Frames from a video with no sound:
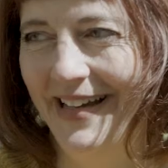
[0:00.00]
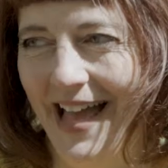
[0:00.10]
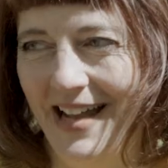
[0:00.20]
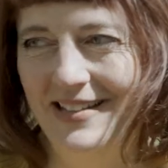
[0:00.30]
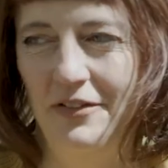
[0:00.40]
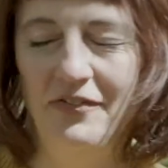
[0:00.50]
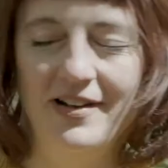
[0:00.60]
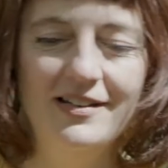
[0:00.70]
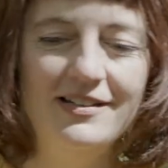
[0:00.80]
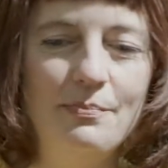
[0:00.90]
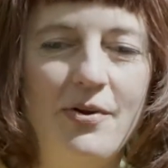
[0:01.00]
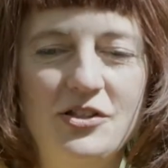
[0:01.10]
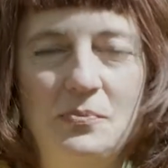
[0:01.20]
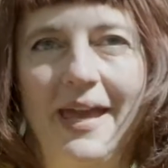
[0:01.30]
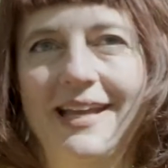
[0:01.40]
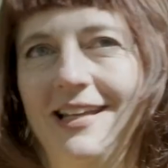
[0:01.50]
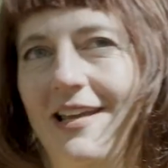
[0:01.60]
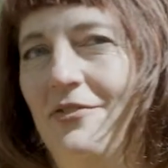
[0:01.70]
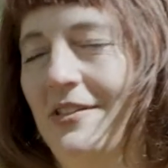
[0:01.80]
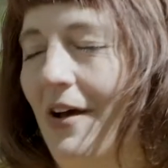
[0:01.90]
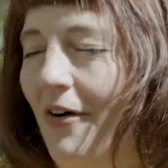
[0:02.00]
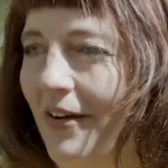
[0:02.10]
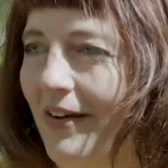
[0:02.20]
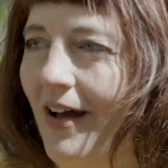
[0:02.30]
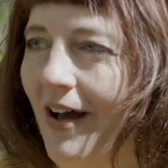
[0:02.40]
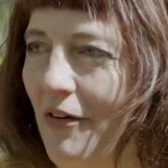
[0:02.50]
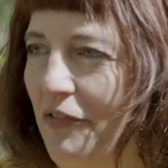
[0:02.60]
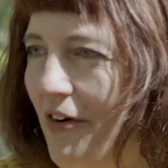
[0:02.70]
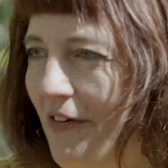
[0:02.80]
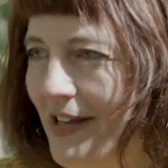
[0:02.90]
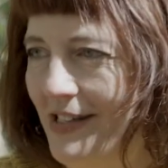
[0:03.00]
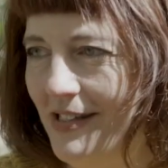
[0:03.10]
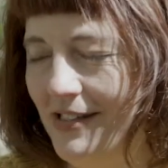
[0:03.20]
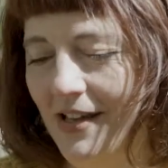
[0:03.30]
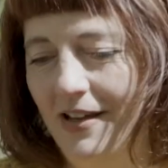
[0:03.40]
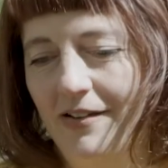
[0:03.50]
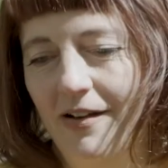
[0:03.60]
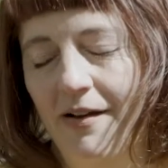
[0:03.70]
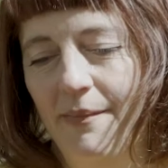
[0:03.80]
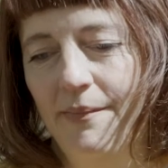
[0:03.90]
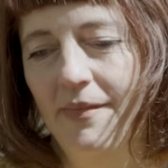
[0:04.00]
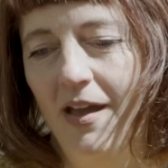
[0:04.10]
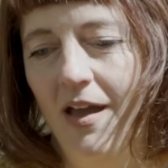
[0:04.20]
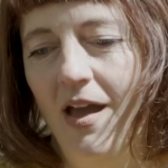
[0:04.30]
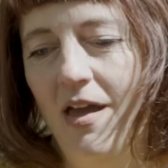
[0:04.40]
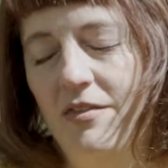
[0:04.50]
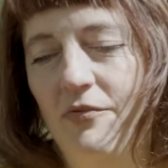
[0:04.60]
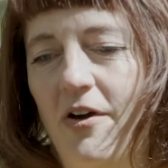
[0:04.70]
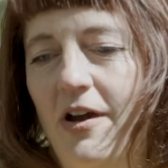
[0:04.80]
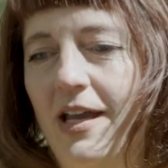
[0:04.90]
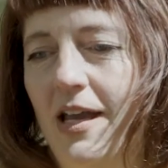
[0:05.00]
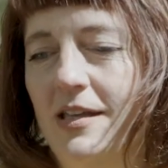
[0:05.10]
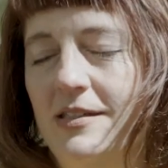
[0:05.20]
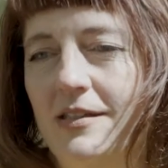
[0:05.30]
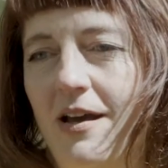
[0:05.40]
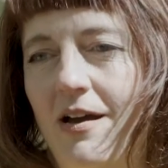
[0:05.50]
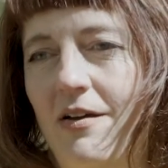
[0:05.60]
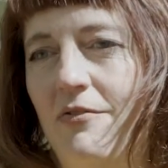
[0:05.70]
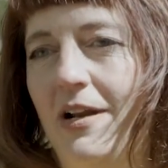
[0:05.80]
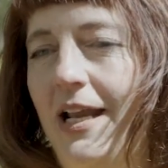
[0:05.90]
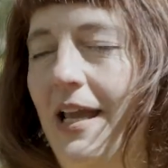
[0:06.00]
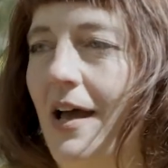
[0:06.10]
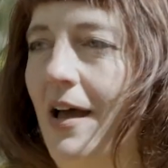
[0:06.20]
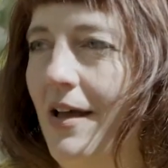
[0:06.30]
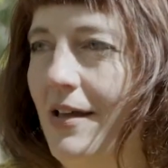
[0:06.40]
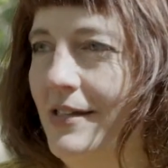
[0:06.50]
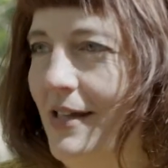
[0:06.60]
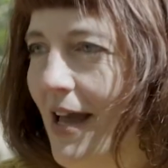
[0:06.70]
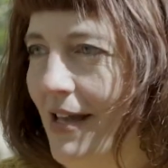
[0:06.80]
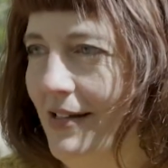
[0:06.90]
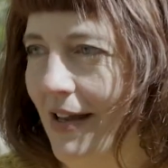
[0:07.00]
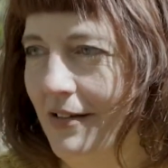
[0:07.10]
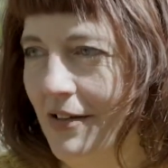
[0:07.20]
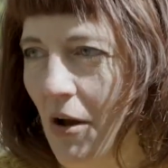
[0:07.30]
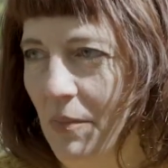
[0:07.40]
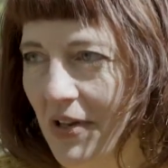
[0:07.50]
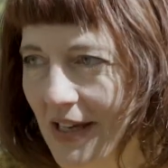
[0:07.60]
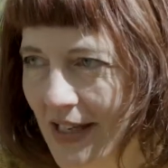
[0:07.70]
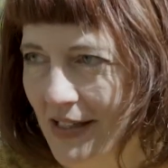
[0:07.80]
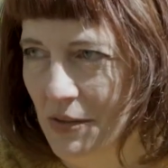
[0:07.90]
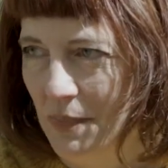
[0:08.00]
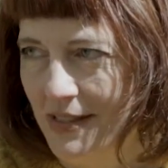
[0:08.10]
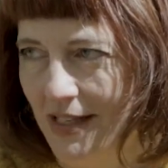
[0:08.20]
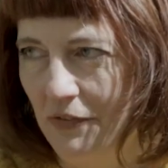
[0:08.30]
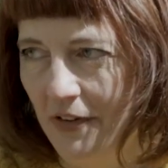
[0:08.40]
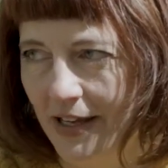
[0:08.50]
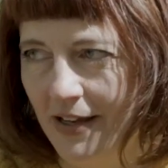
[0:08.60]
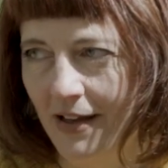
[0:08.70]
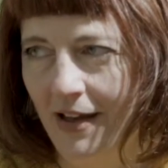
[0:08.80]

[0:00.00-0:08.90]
and different perspectives on forests. So the work is really site and community specific.